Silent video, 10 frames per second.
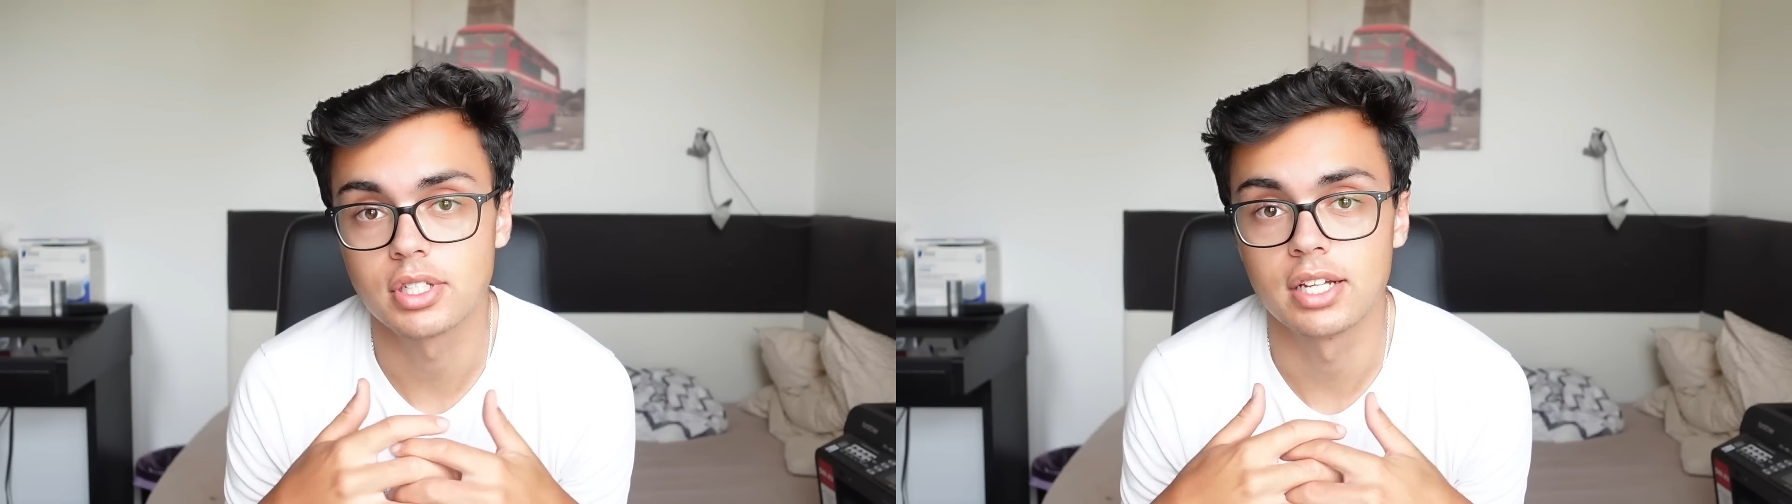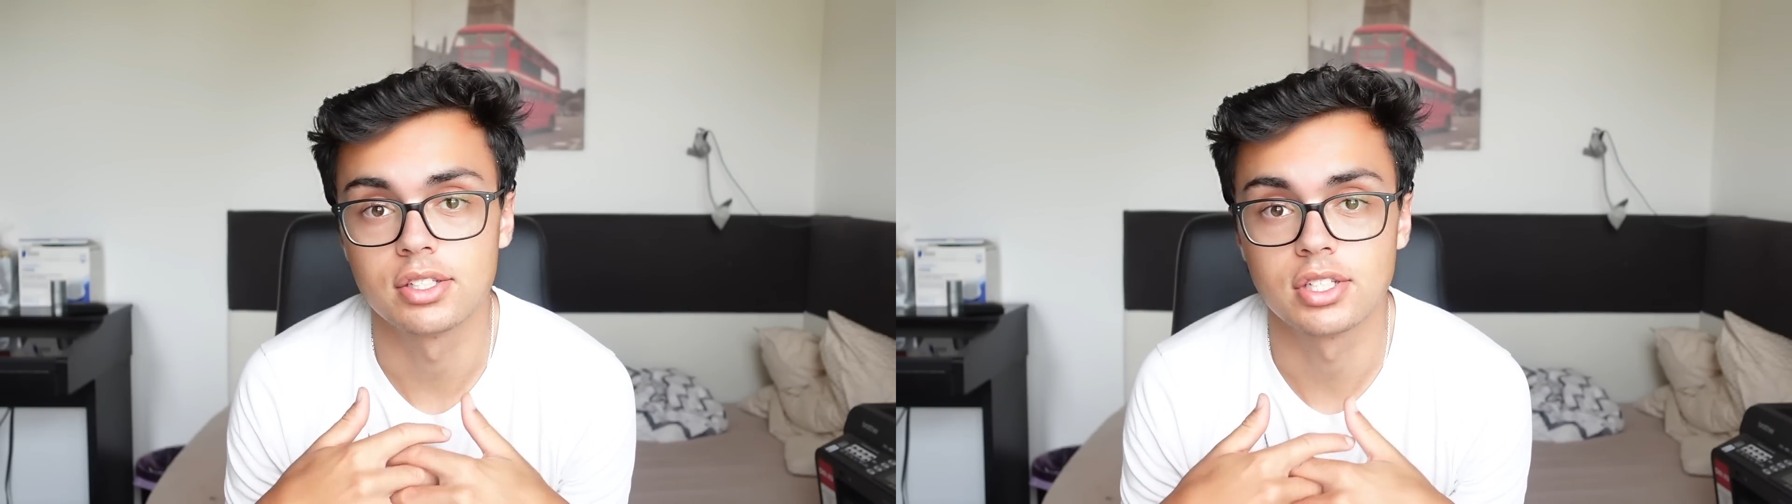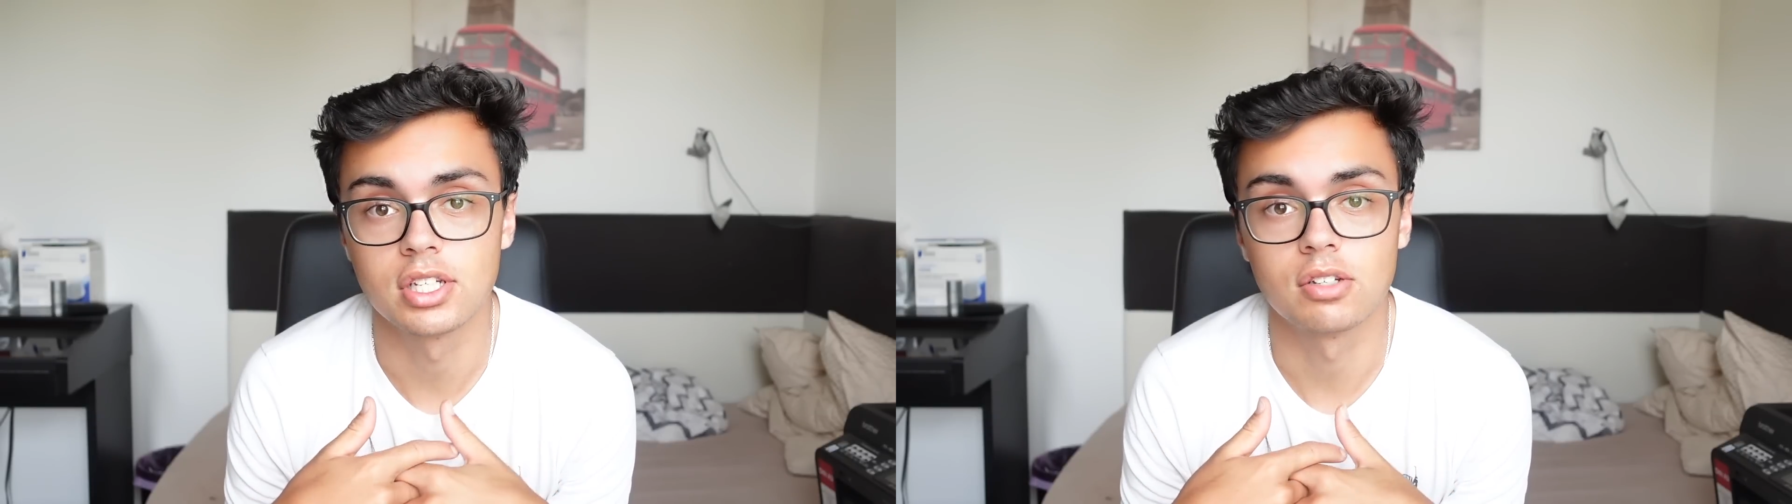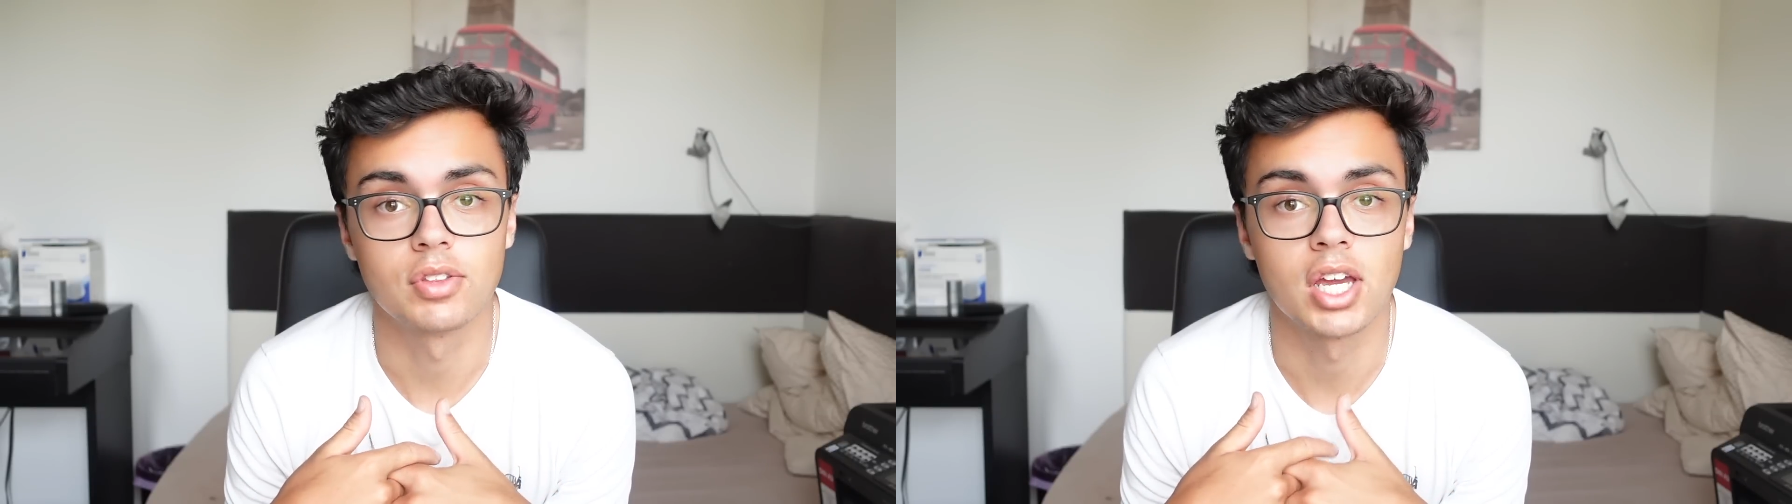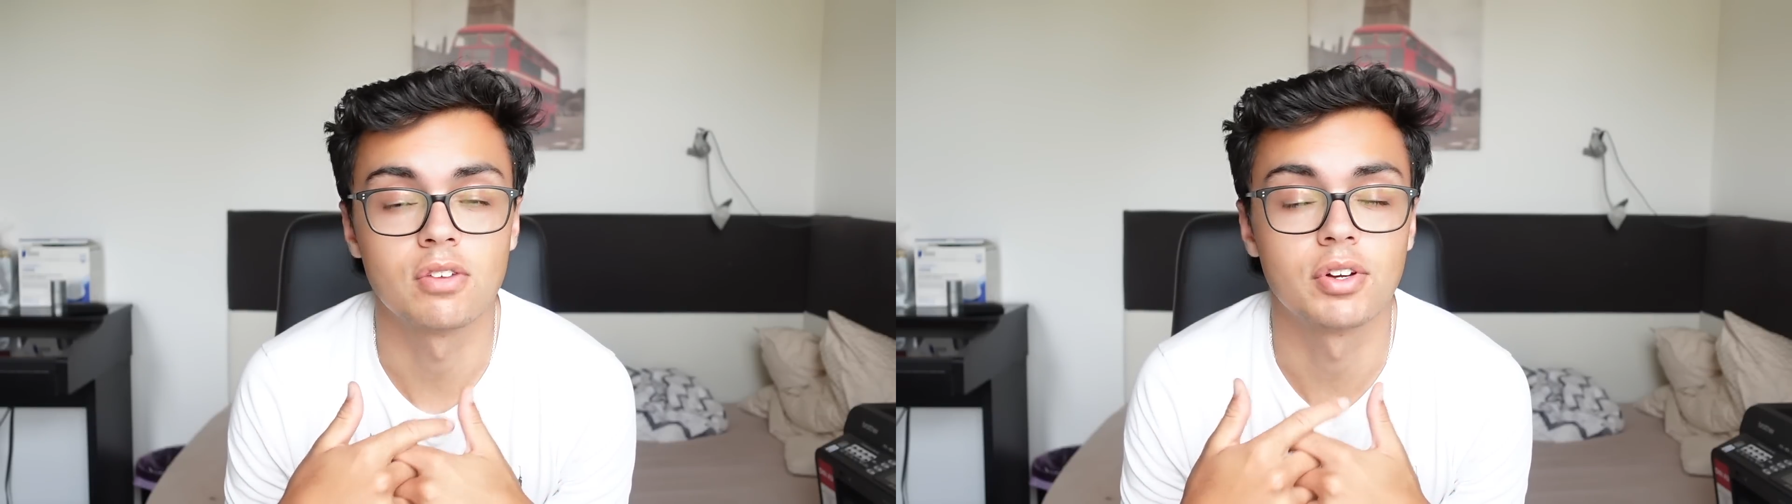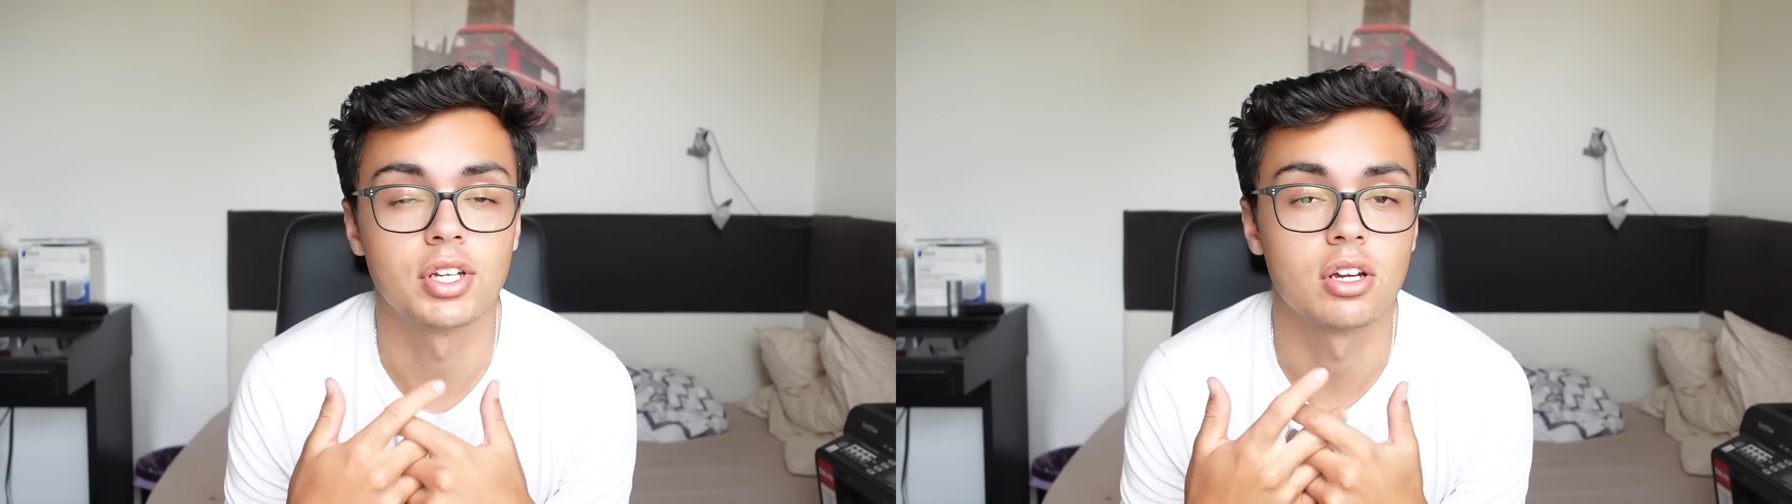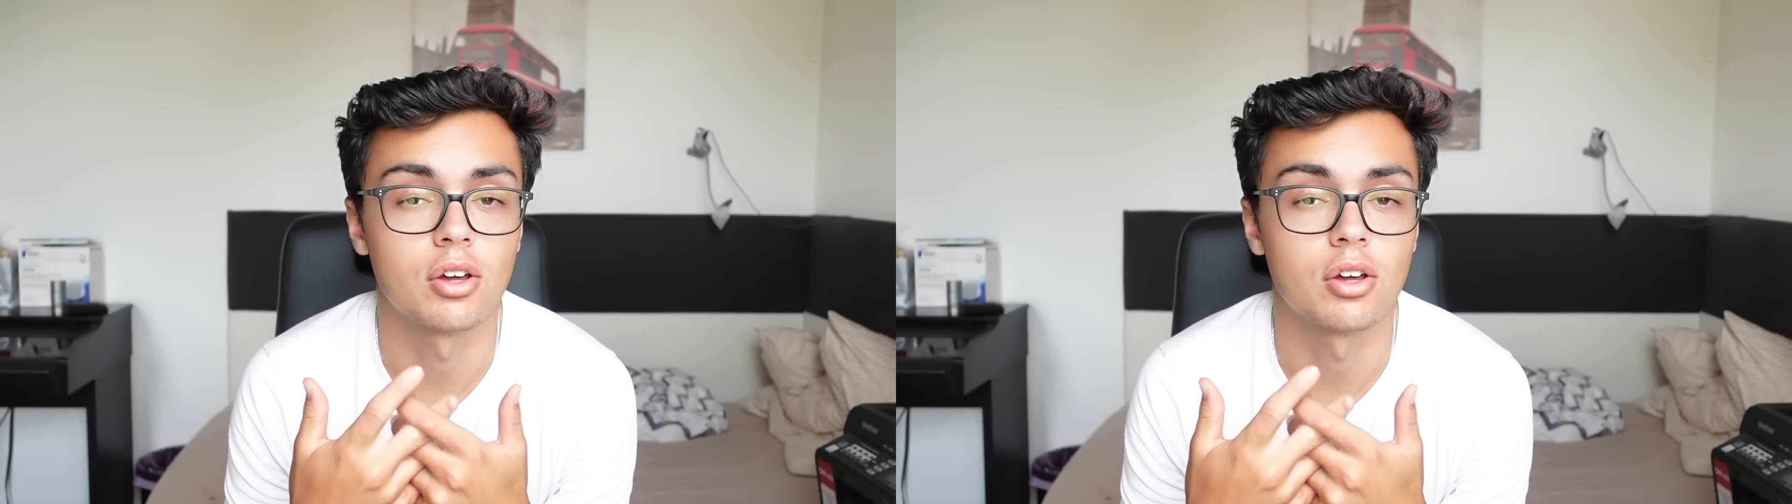and see if they have any